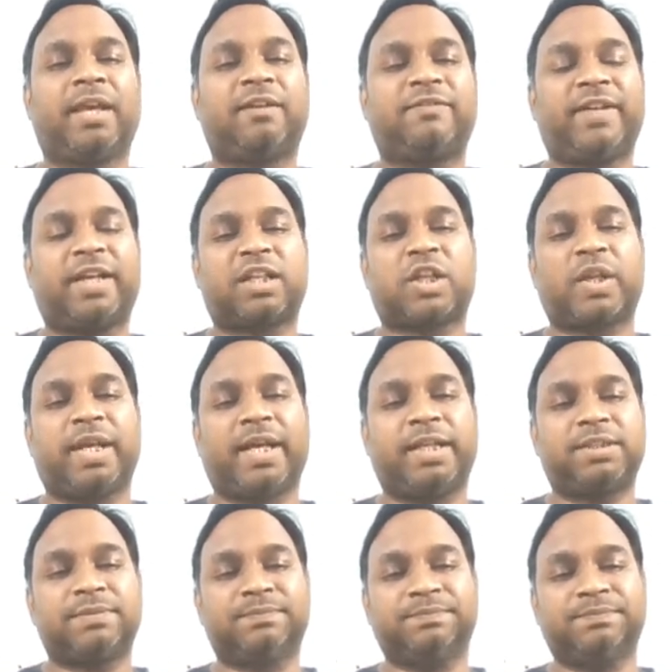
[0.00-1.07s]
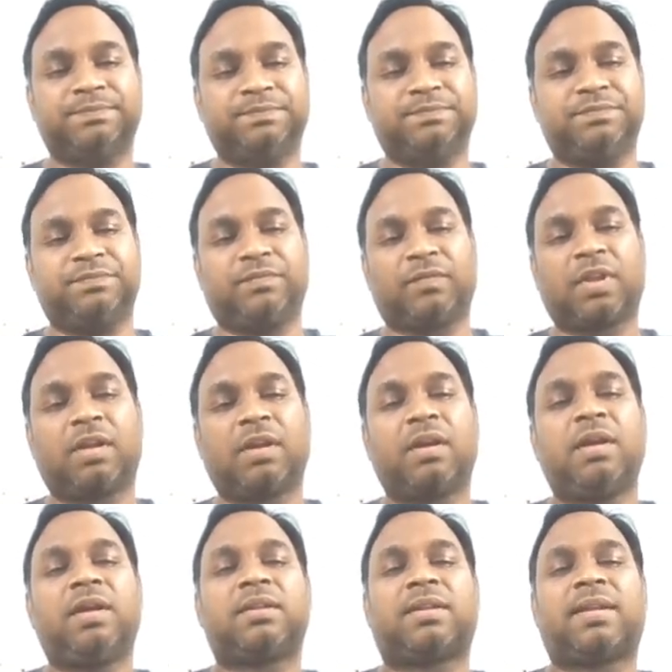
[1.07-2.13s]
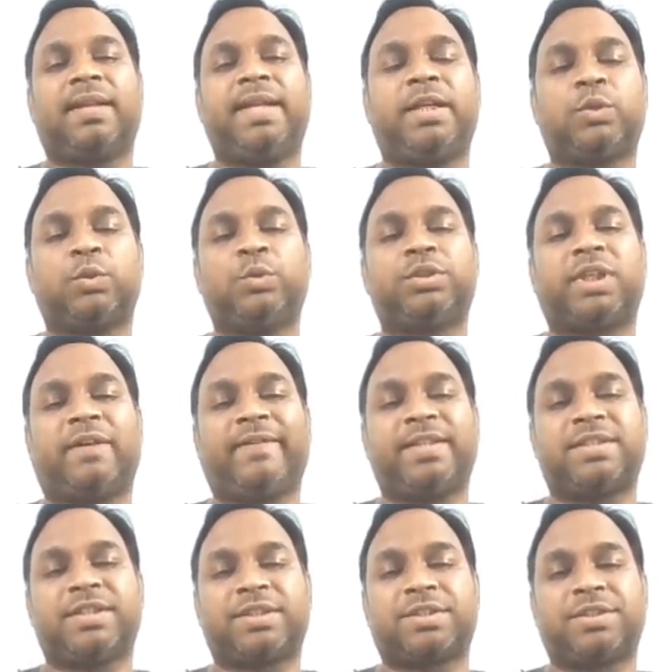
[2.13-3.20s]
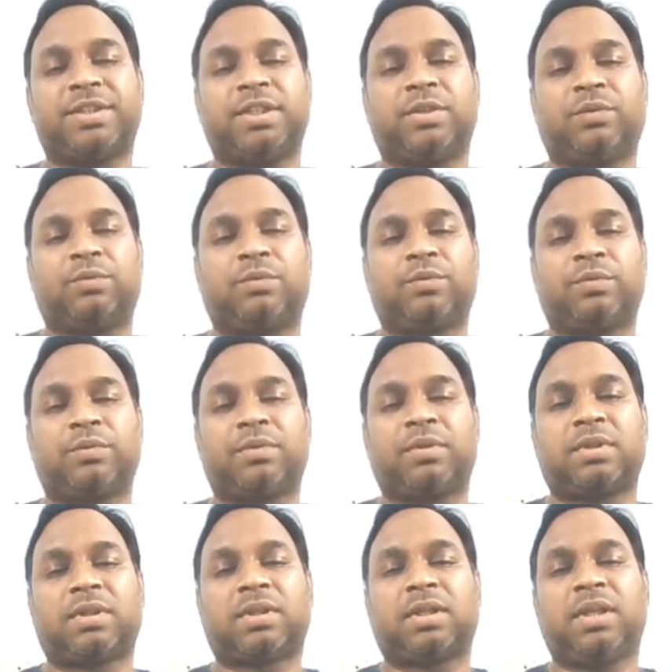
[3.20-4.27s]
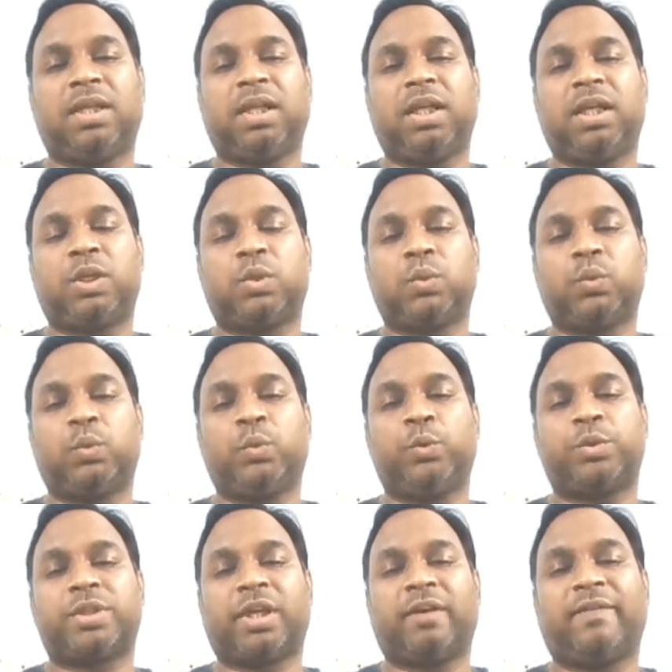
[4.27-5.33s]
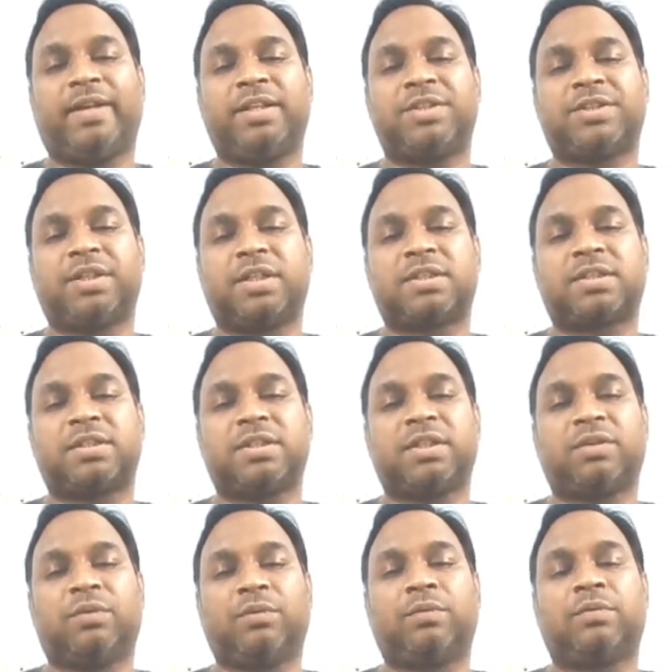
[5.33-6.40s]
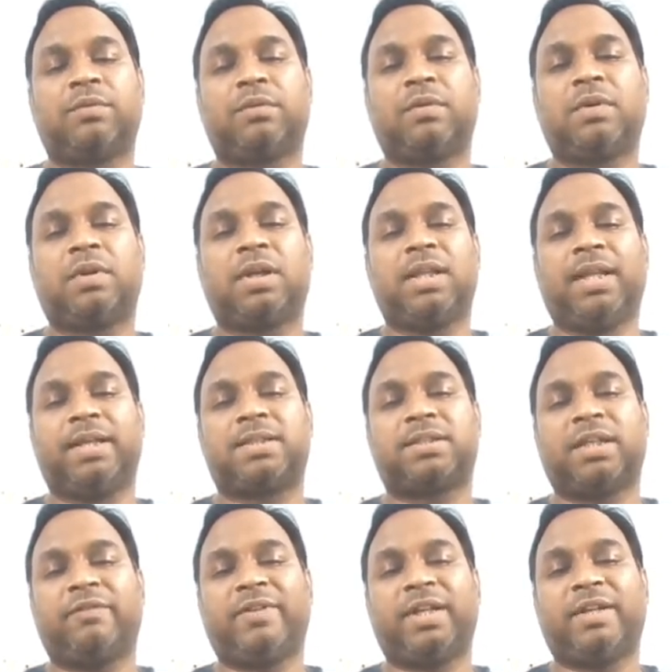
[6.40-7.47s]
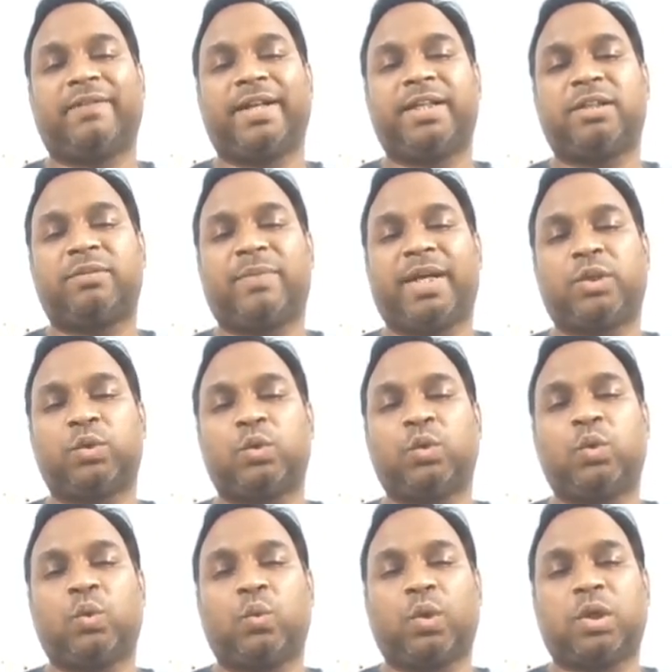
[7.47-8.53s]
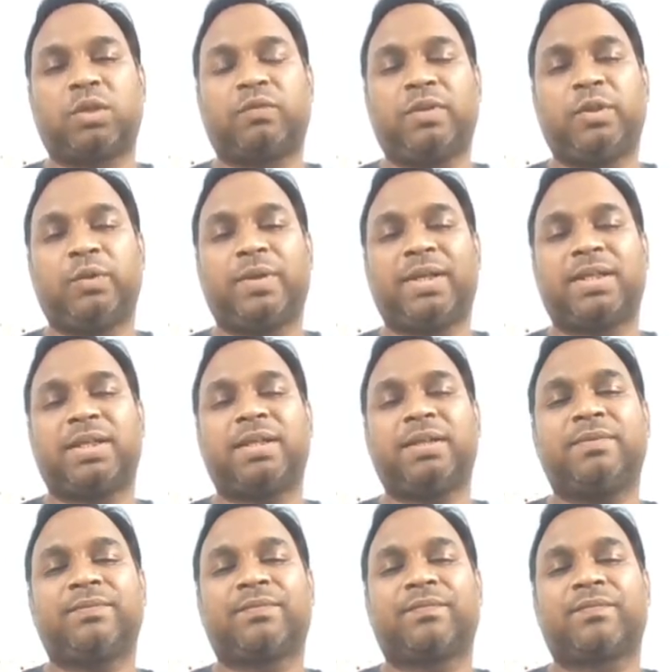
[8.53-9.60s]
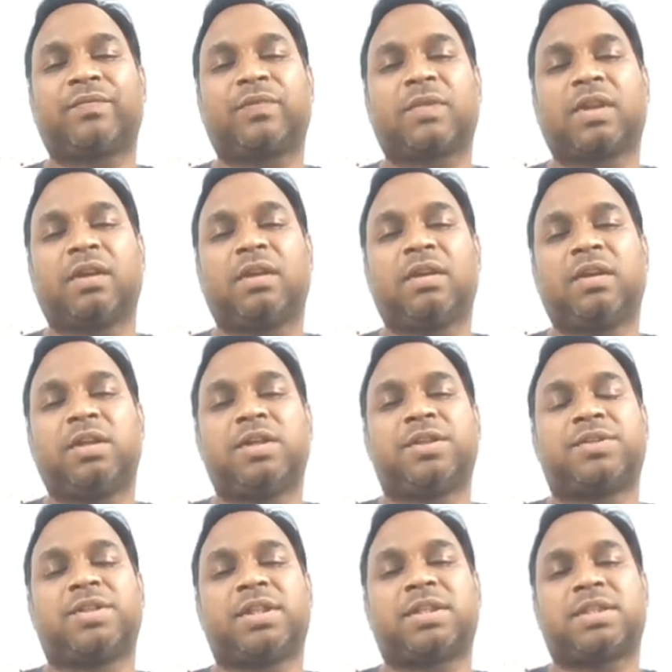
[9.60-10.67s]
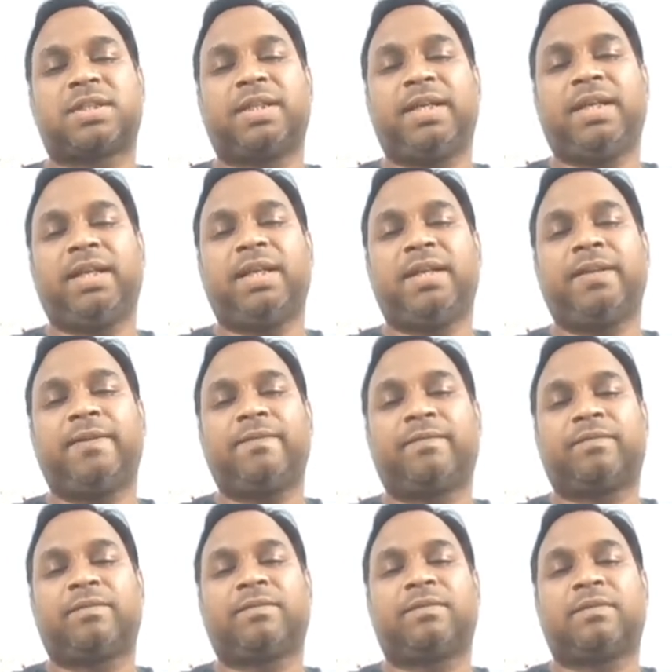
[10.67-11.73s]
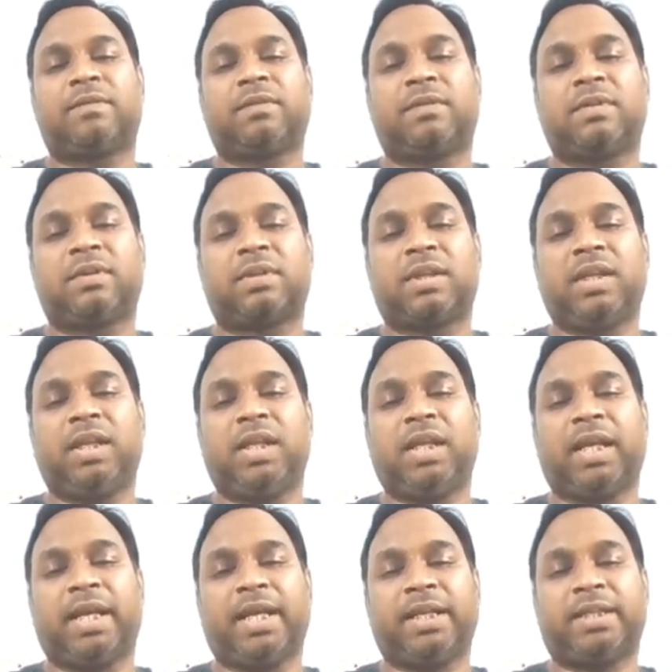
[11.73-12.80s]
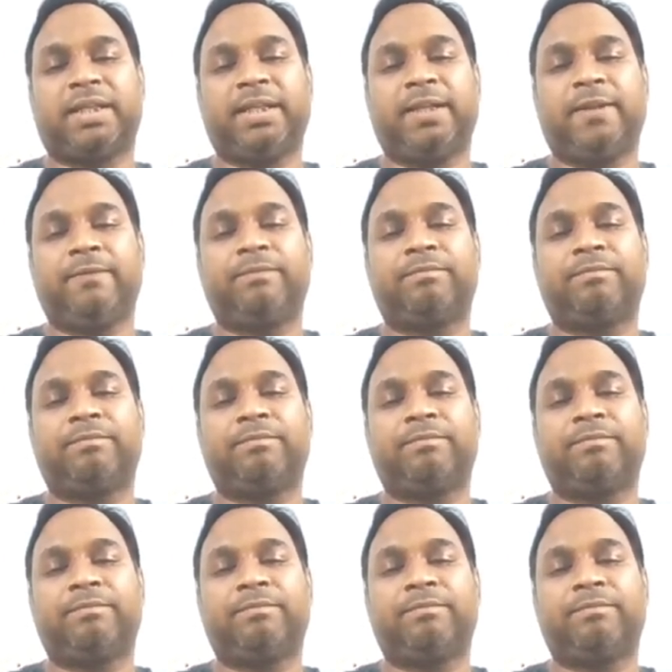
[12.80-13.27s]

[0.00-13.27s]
Factorize 32760. 32760. Let's say we divide it by 2. What will you get here? 16380.